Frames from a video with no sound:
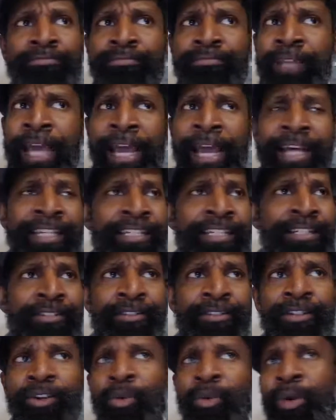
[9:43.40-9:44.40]
ask
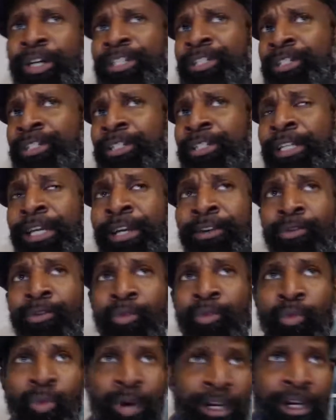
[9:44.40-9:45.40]
certain questions like
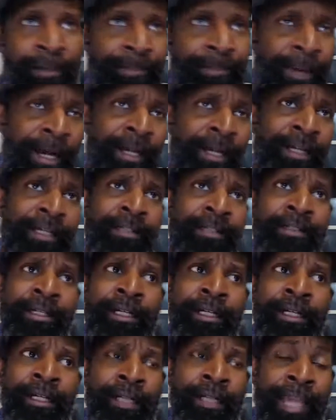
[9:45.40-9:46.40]
what about it
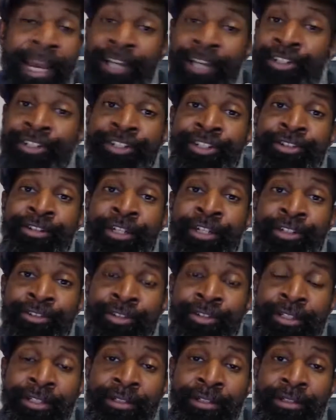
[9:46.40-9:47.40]
catches your
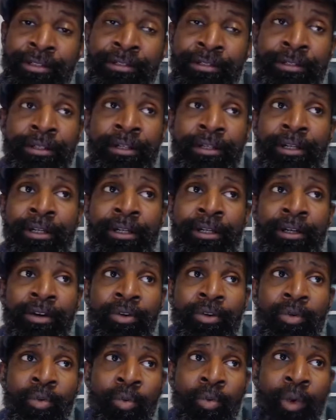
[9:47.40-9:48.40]
interest?
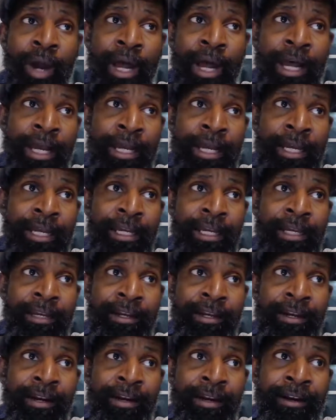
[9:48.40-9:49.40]
Why
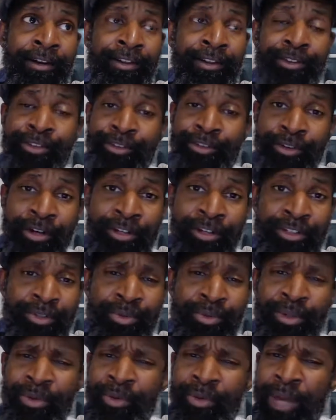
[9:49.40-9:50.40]
are you drawn
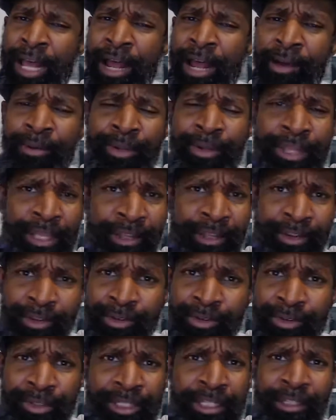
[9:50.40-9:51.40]
to it? How are they
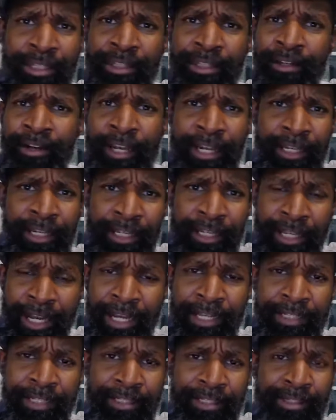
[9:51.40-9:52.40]
using their
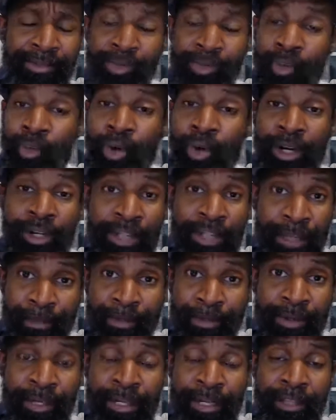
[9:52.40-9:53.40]
headlines? What are they
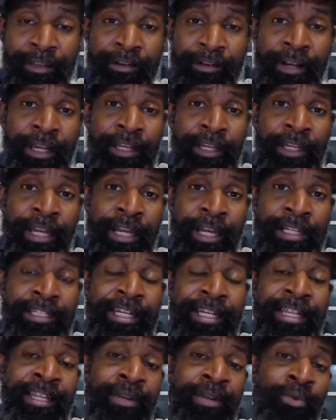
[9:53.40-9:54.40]
putting in their headlines?
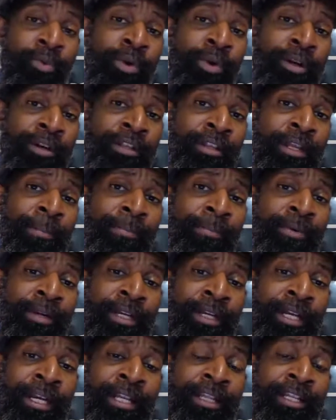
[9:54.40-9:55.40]
And then what are they
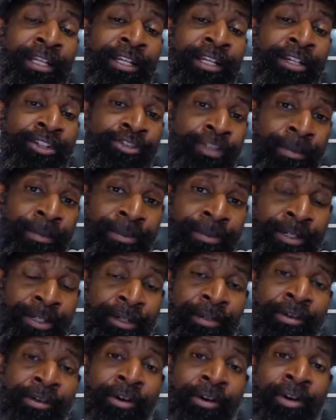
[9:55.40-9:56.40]
putting in the
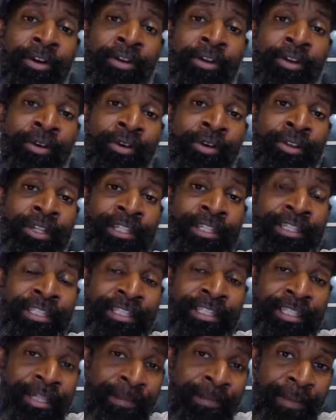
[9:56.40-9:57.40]
description or the
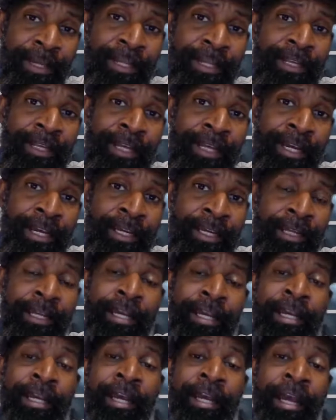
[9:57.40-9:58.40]
subheadline
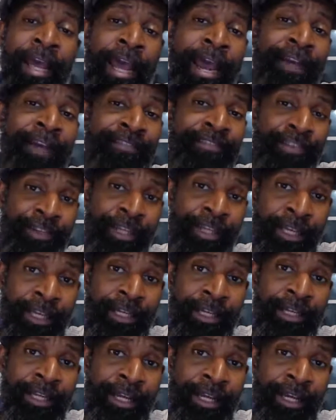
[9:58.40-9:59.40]
after the
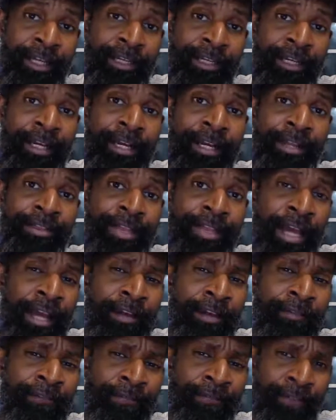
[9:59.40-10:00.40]
headline
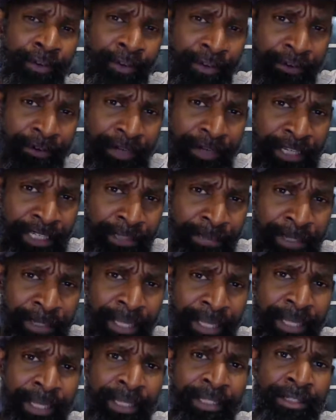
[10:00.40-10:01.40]
that further
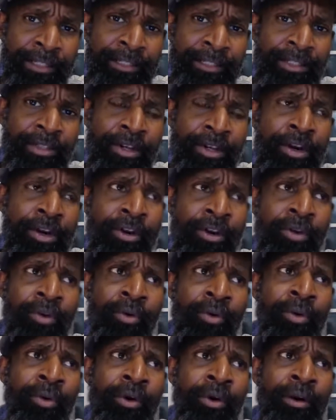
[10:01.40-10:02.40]
explains
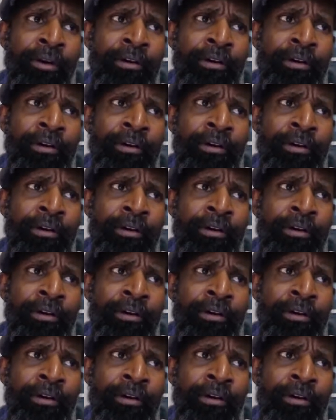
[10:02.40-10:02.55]
or